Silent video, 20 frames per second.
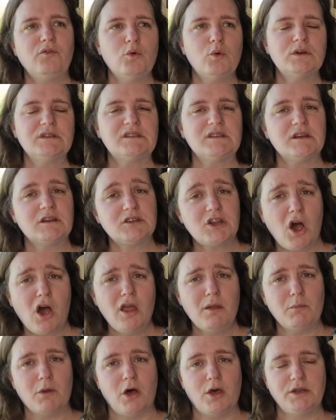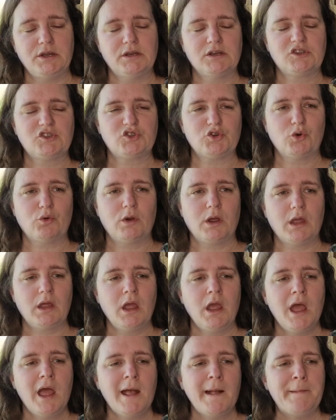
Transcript: forwards in a timeline in a story,